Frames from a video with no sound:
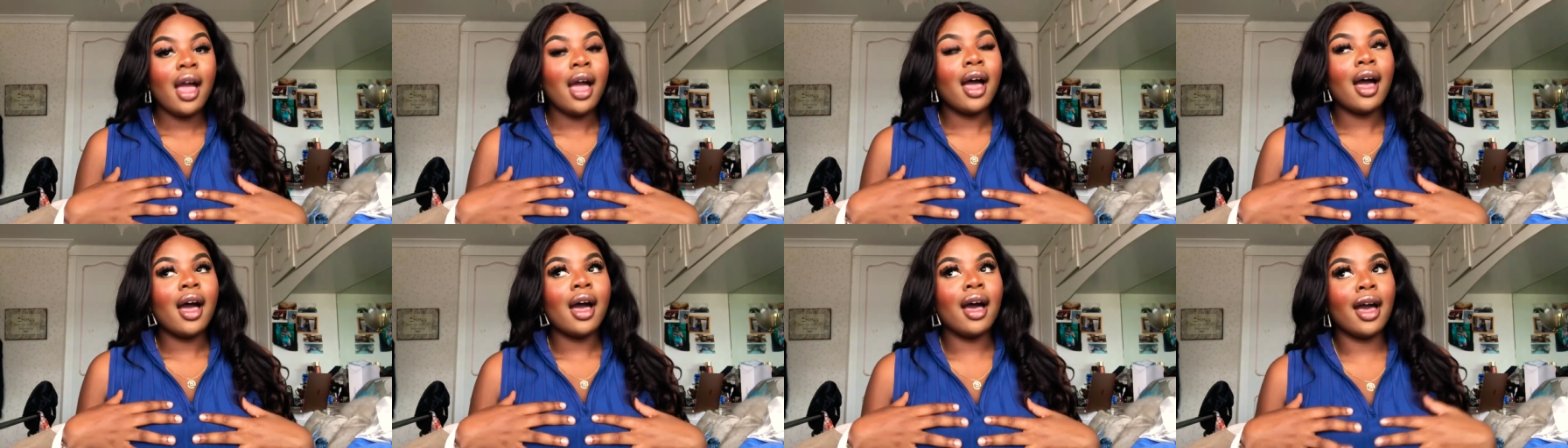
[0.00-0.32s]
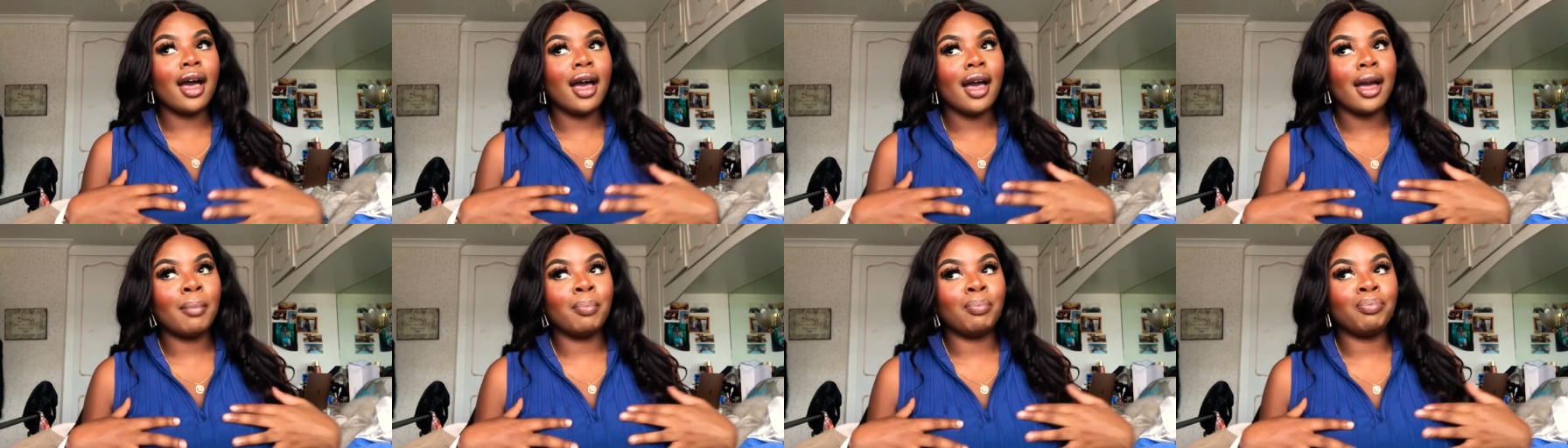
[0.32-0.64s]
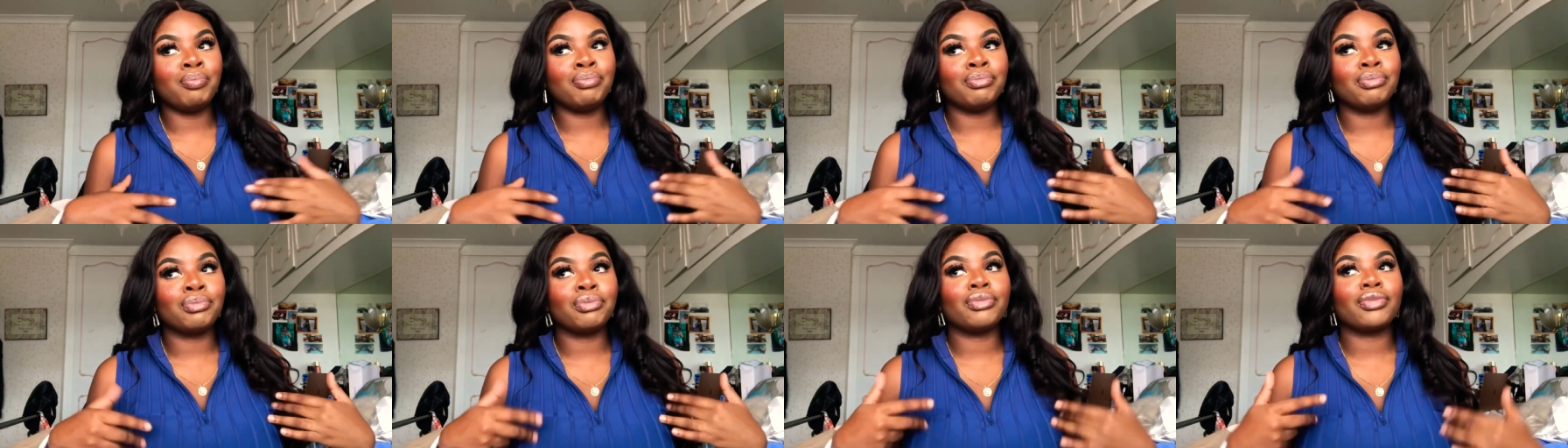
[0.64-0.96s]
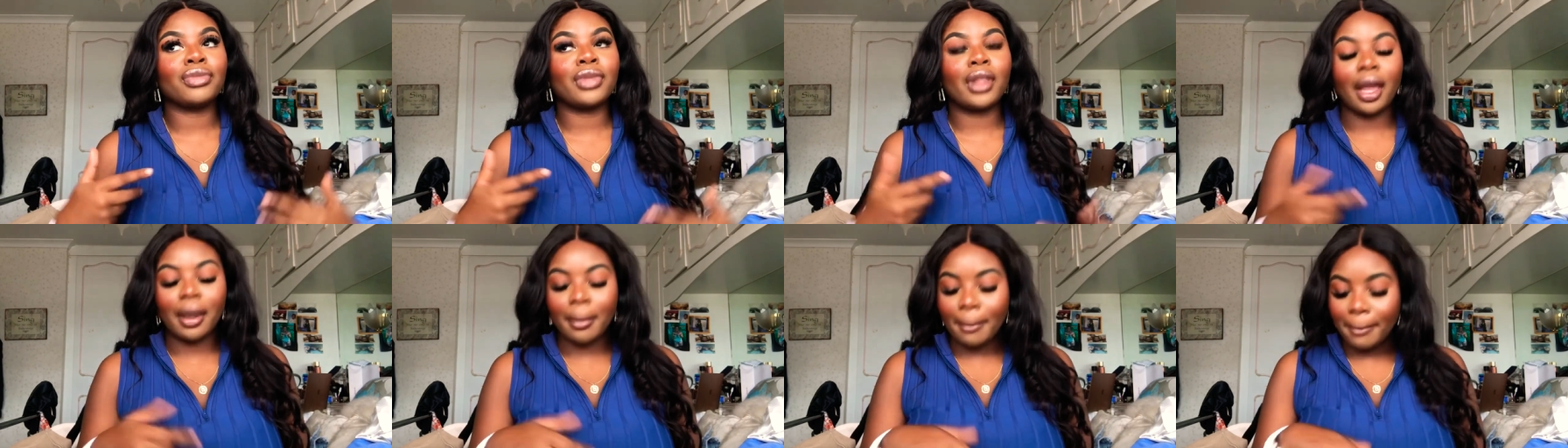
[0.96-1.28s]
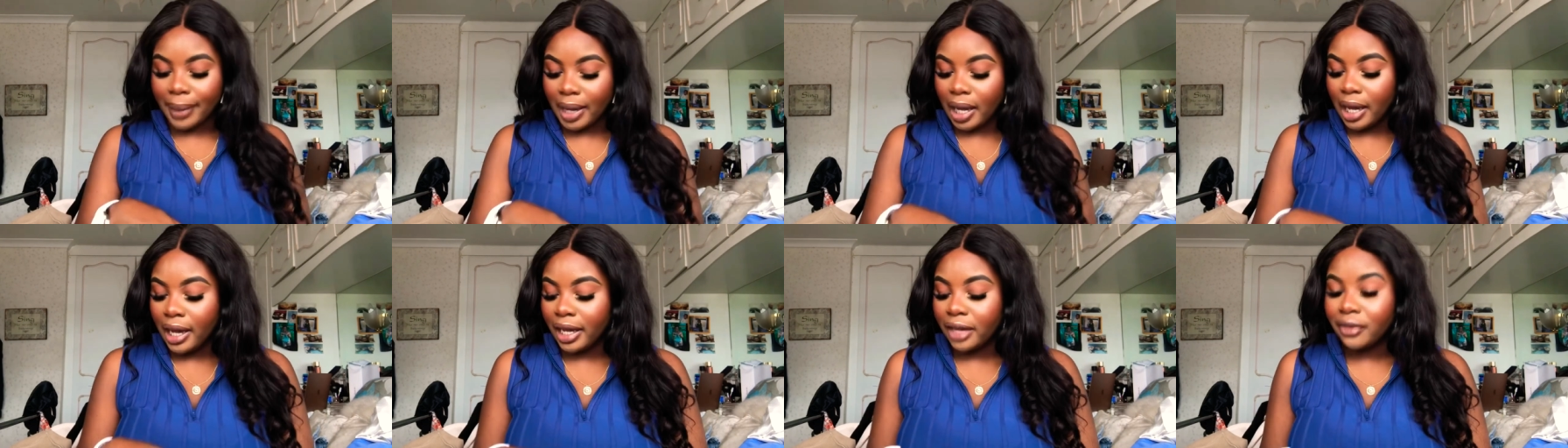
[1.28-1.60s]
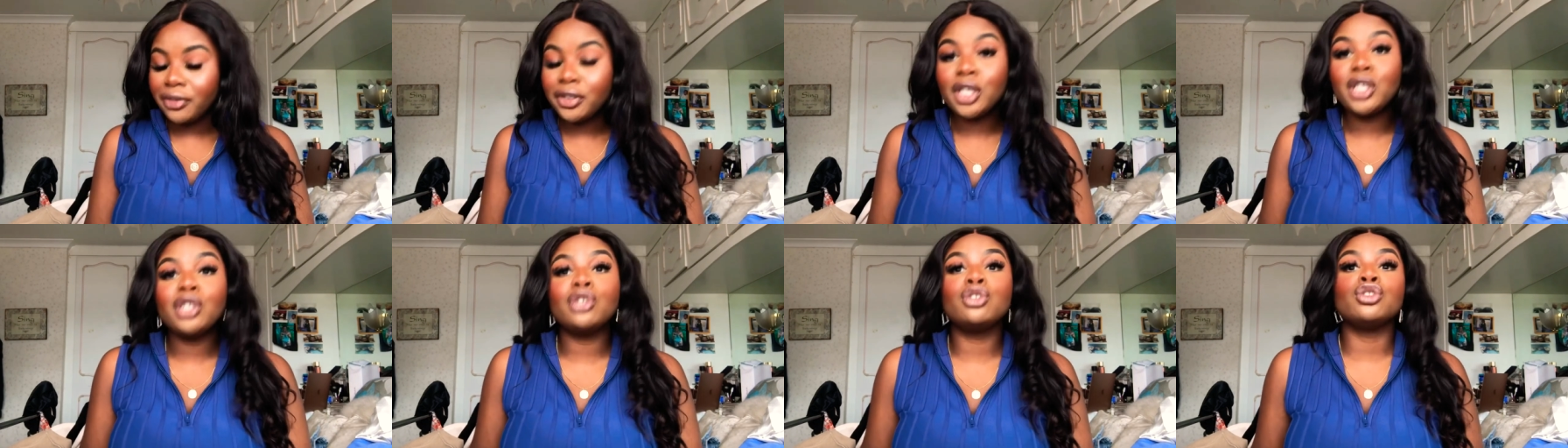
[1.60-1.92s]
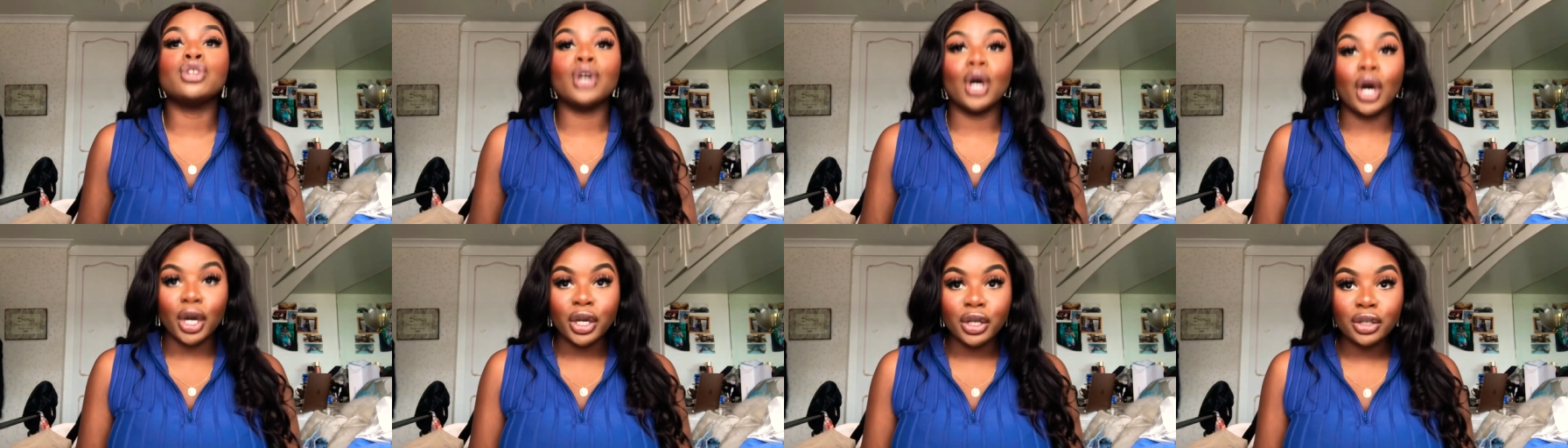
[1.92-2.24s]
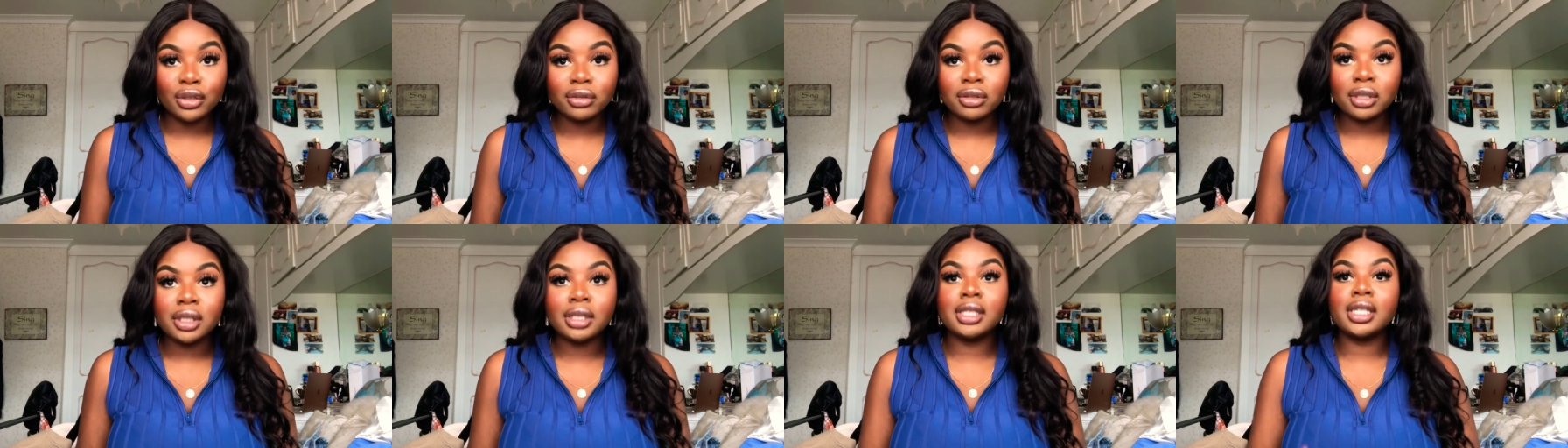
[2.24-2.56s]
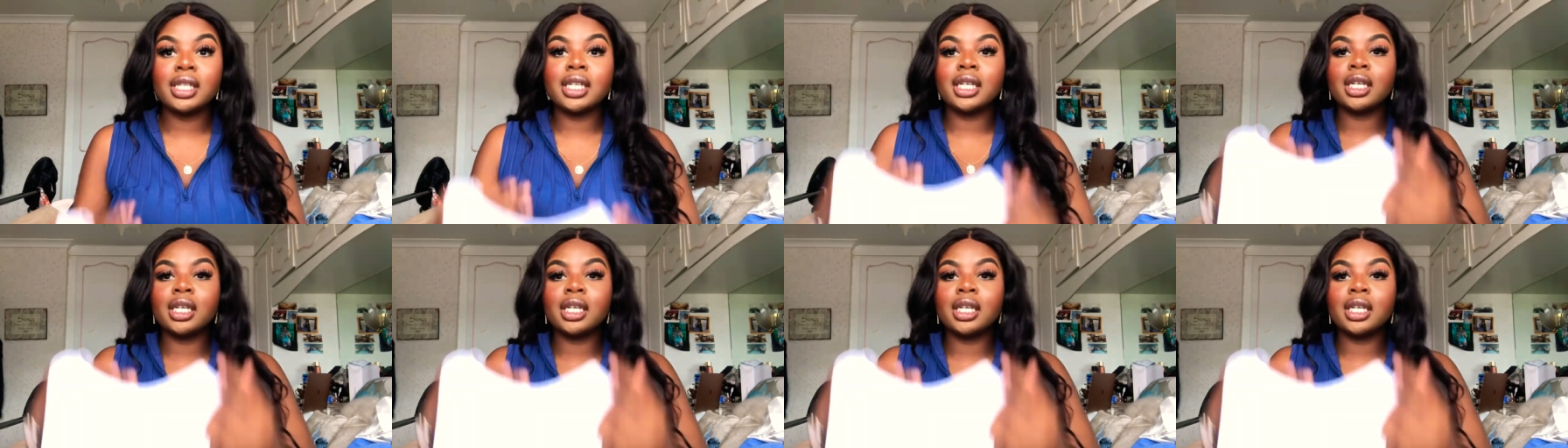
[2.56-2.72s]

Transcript: Um, but if you don't,